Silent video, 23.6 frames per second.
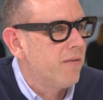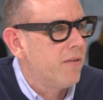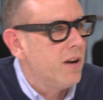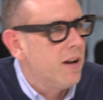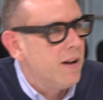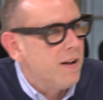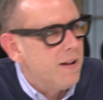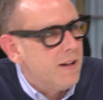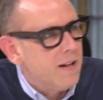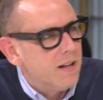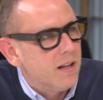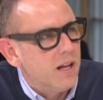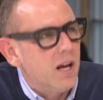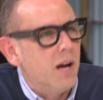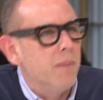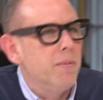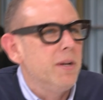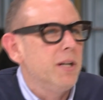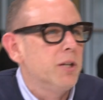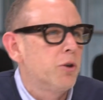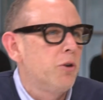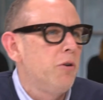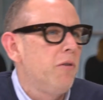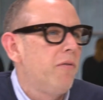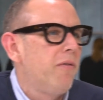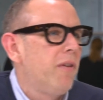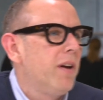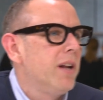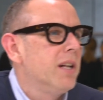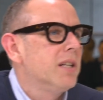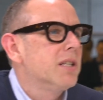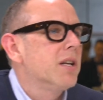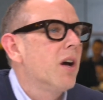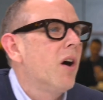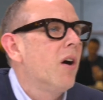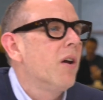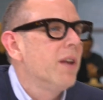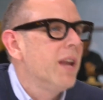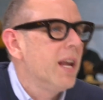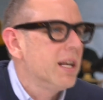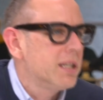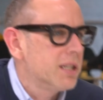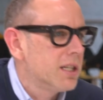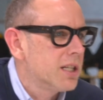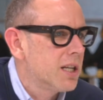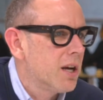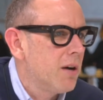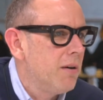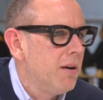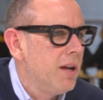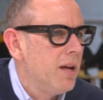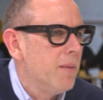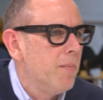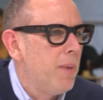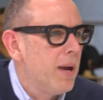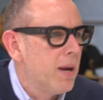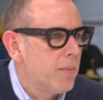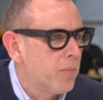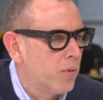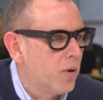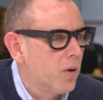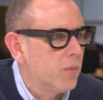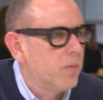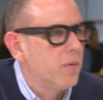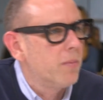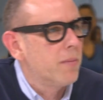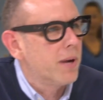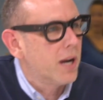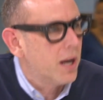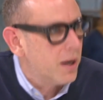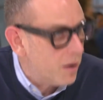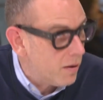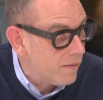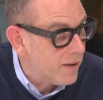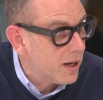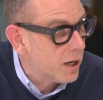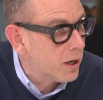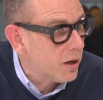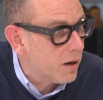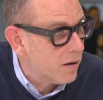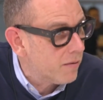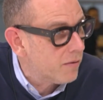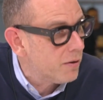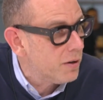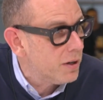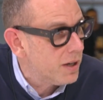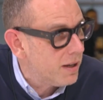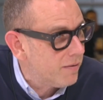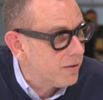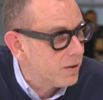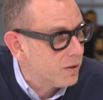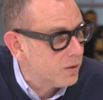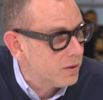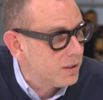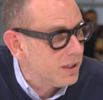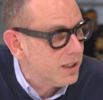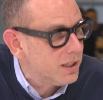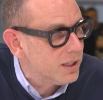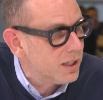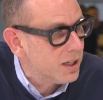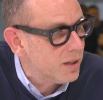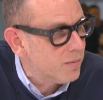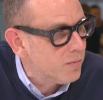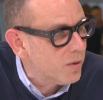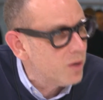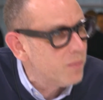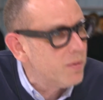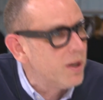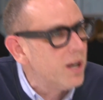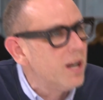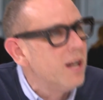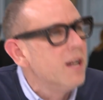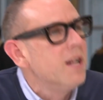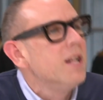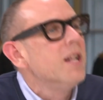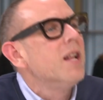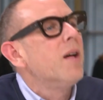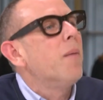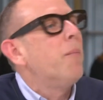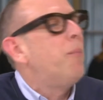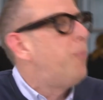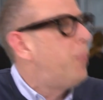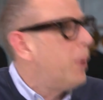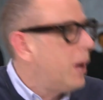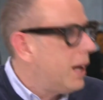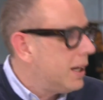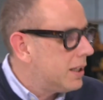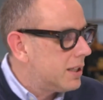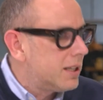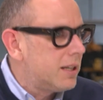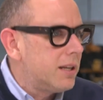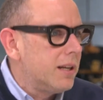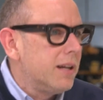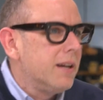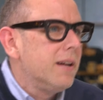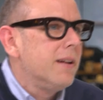And I mean, true Finns aren't necessarily a big problem, and I know they're going through difficulties at the moment, but